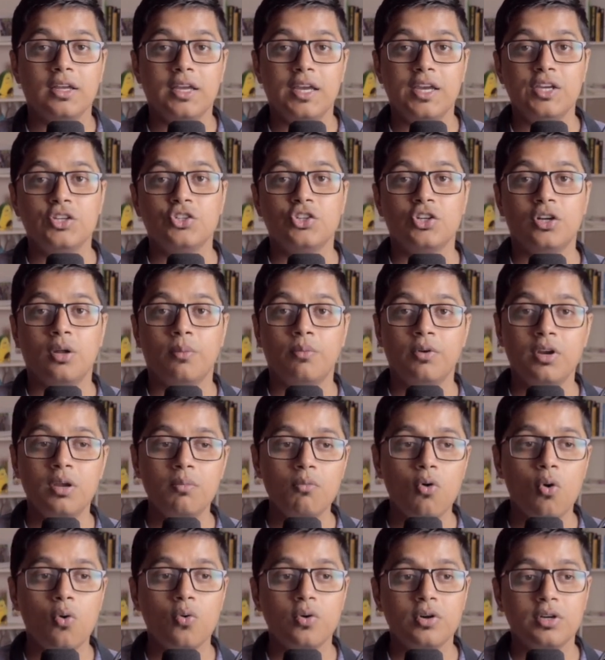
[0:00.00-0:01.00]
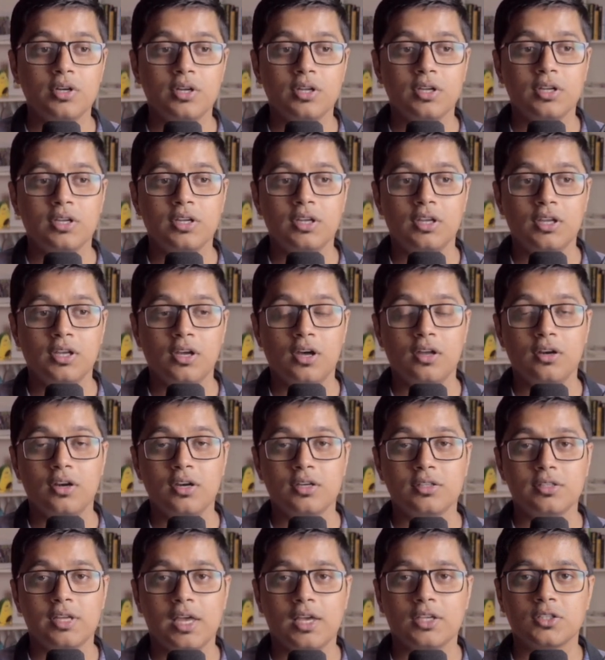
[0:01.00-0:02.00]
instead of remote, here
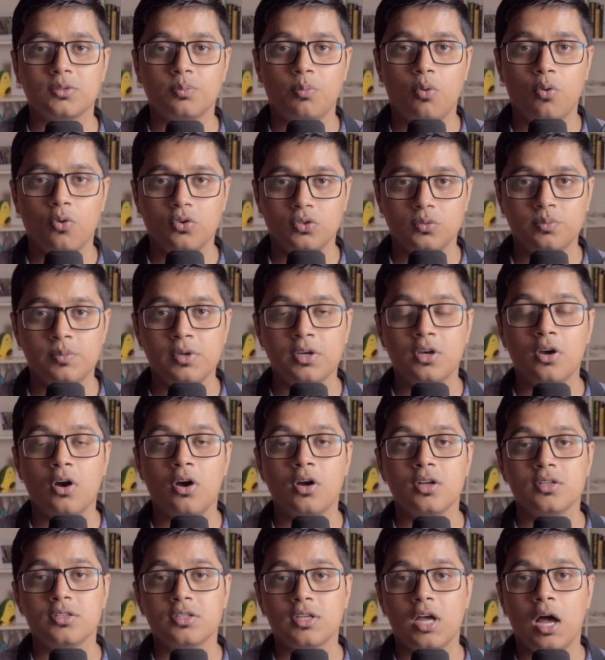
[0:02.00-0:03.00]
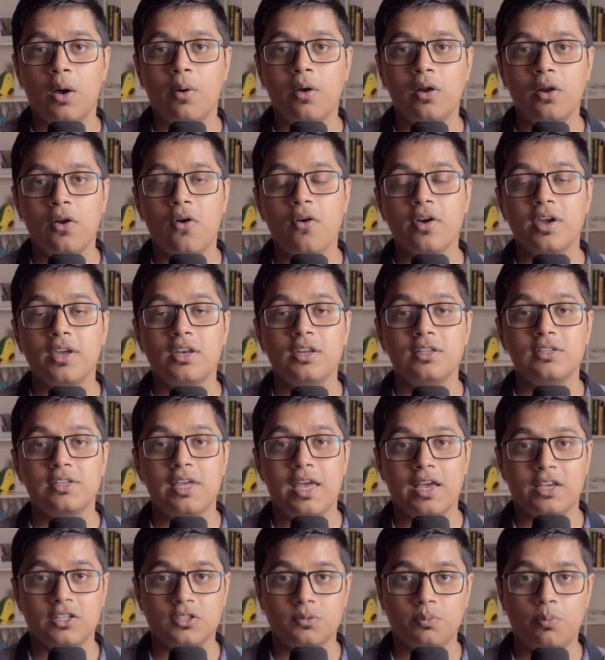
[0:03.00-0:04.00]
it's exposed because our login is
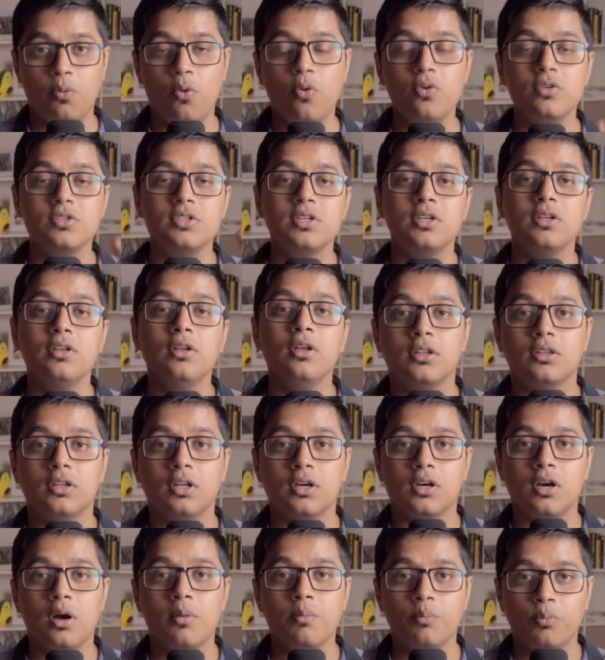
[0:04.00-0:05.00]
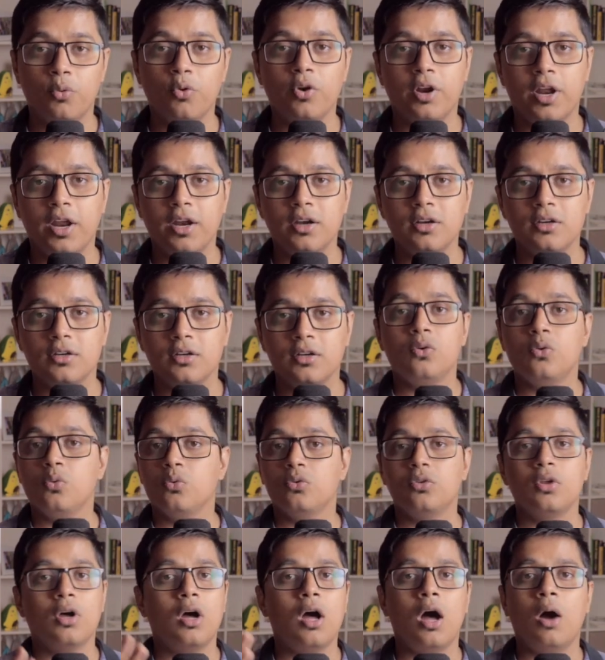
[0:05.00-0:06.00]
exposing the component to
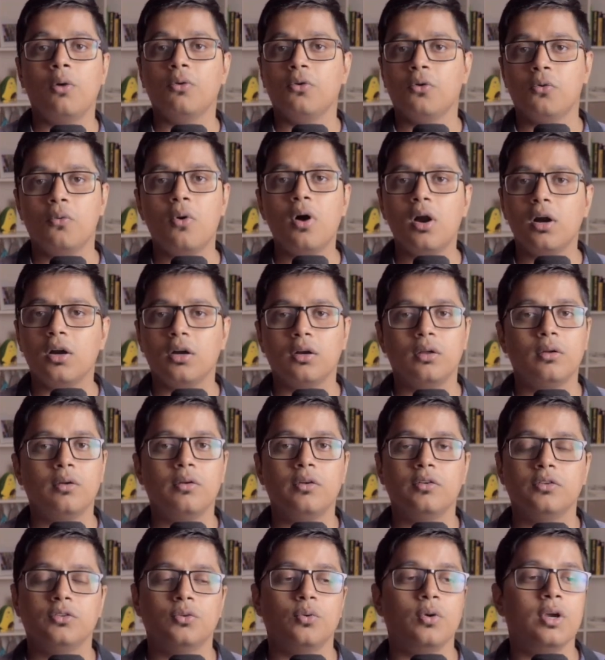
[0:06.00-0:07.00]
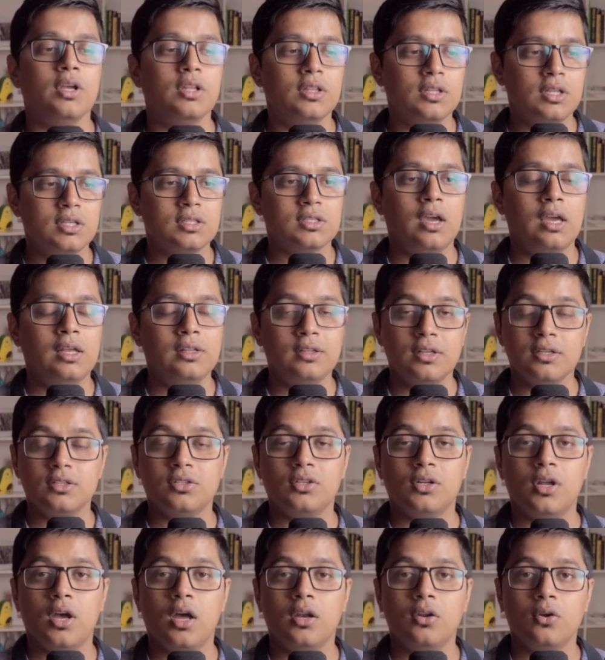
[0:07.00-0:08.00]
the outer world. So in this in this
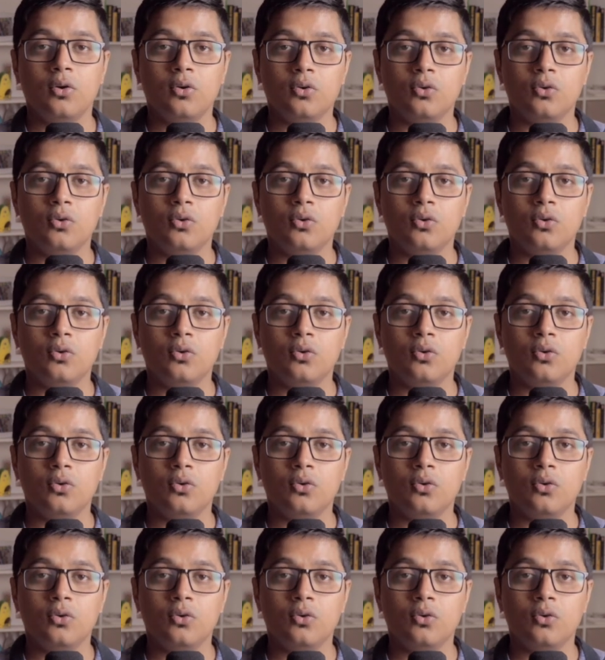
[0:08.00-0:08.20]
scenario